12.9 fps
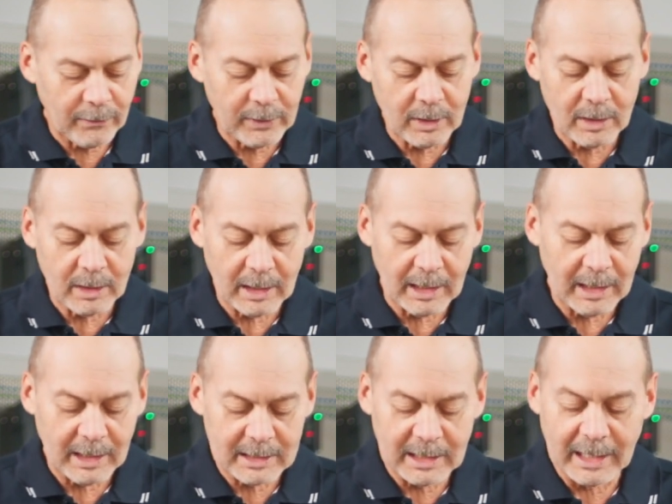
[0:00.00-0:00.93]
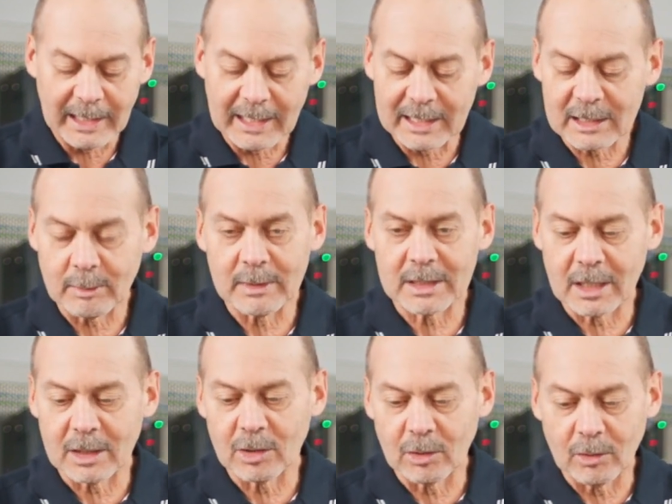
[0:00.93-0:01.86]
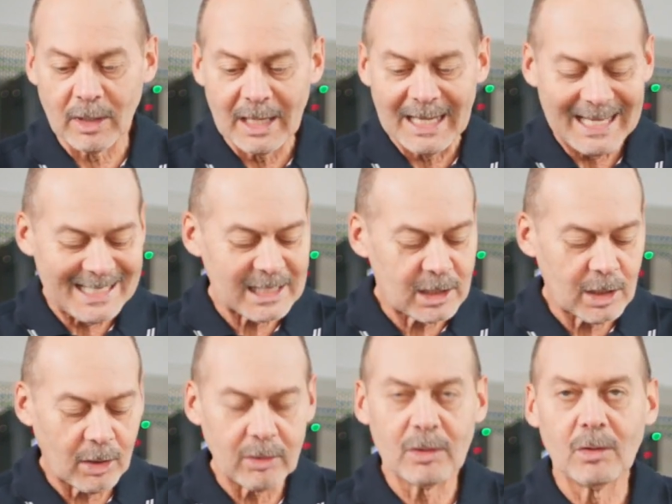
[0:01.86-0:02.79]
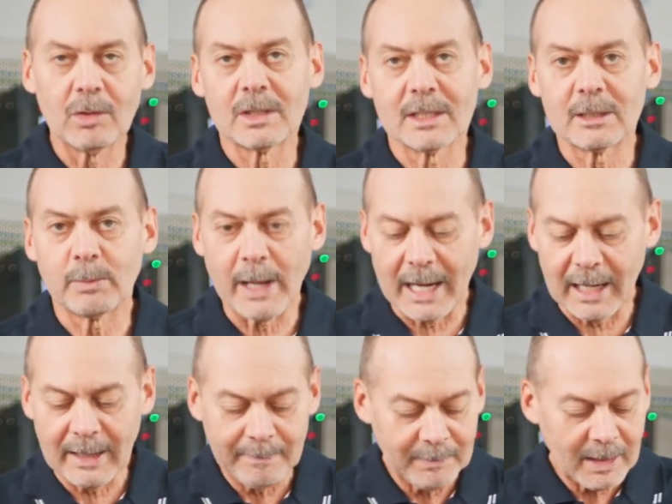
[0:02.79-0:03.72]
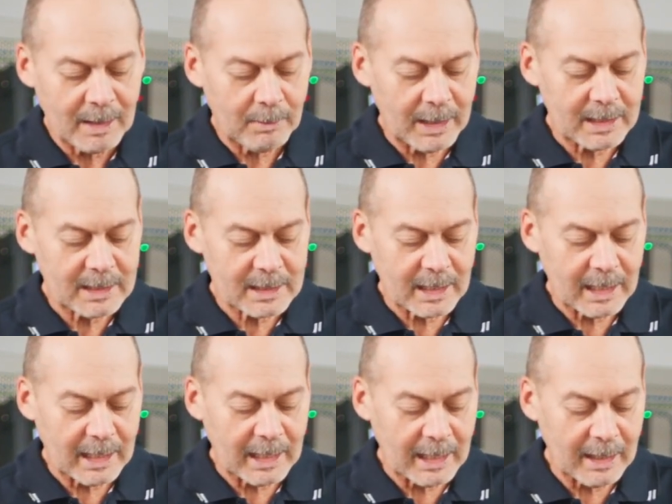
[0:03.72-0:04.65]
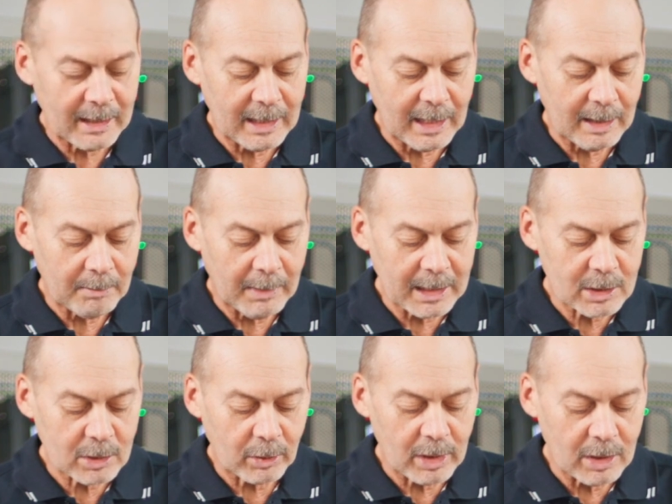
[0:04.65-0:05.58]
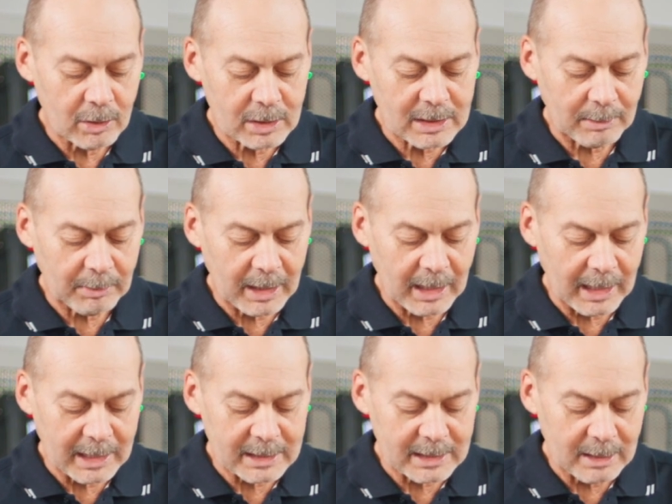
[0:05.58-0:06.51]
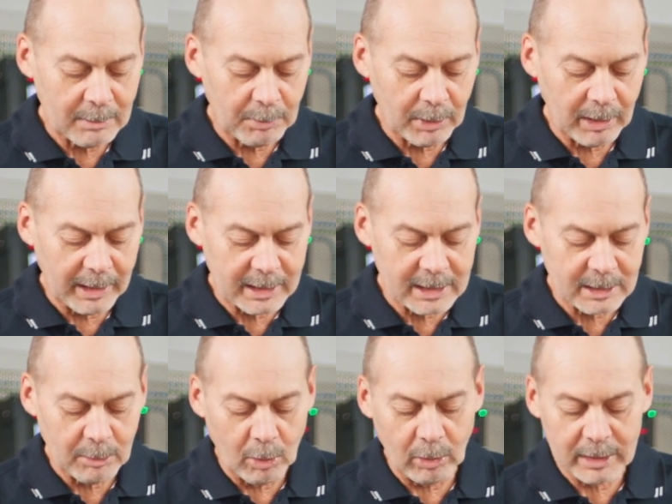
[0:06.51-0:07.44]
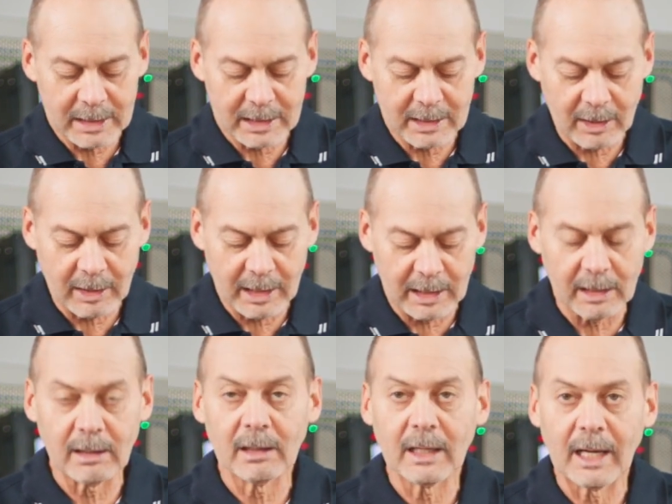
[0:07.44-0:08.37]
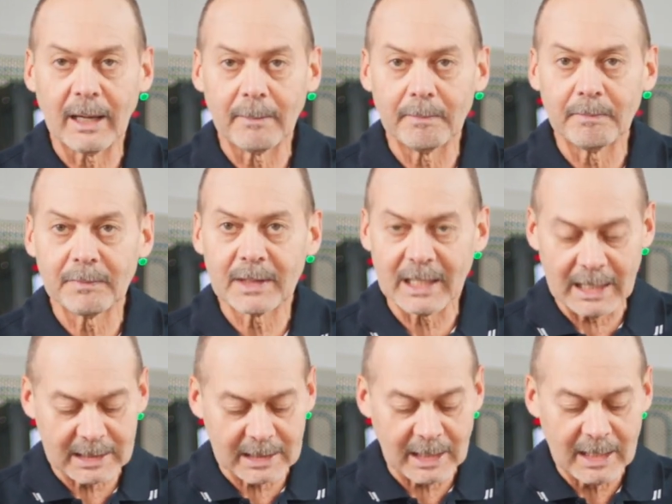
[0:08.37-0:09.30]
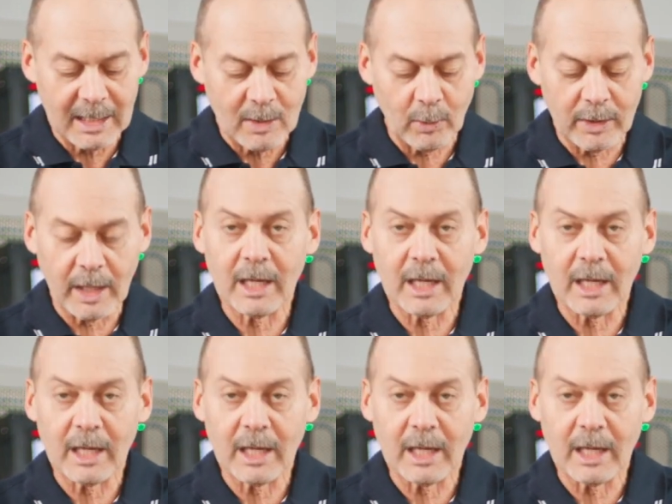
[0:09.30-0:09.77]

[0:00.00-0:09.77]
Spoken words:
often tell our customers to do is don't use a spanner, but make sure you use something as simple and as small as a tiny little connector with